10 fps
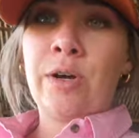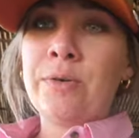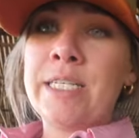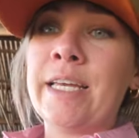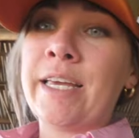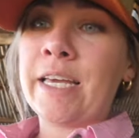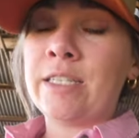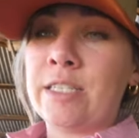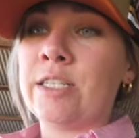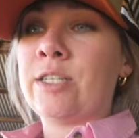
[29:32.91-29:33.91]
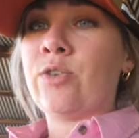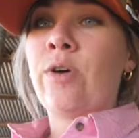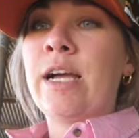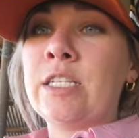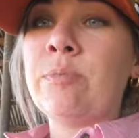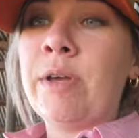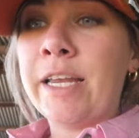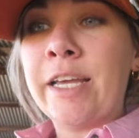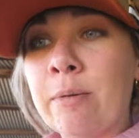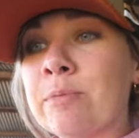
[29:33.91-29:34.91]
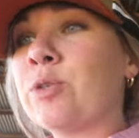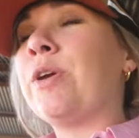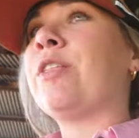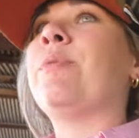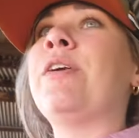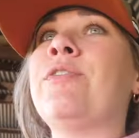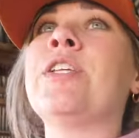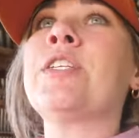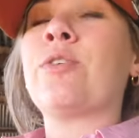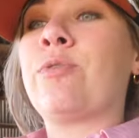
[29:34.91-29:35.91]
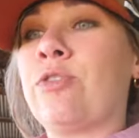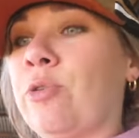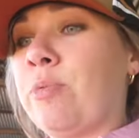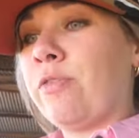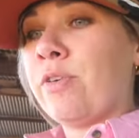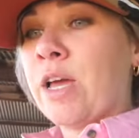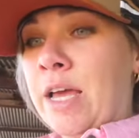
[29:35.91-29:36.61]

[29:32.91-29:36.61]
I always say kids to school. I just mean he comes with me for the school drop-off.